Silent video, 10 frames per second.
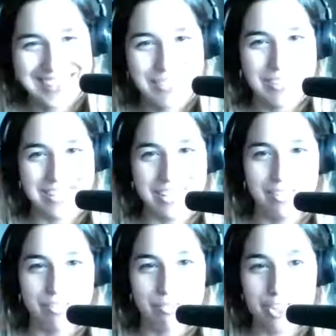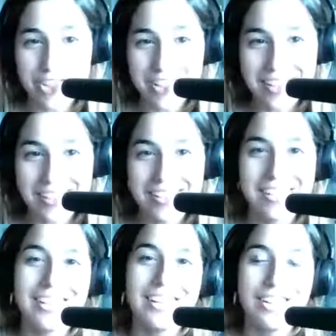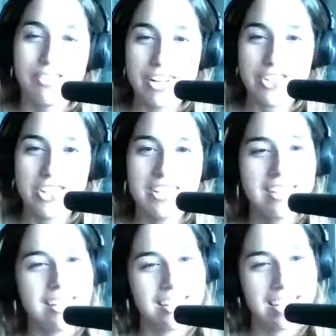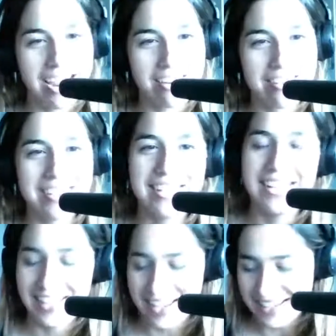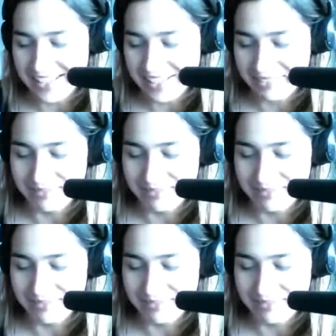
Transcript: Was it Regina, Gretchen, Karen, Katie?